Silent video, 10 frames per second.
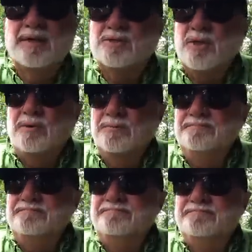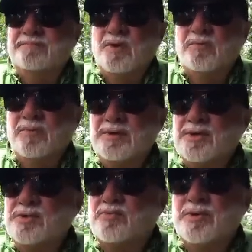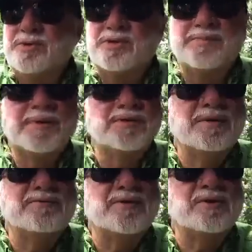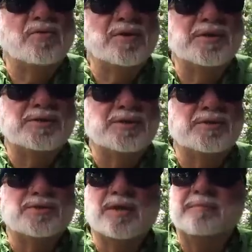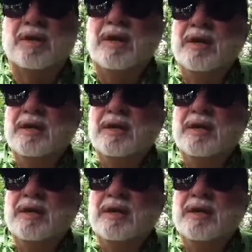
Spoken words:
So it says, where the Spirit of the Lord is, there's liberty.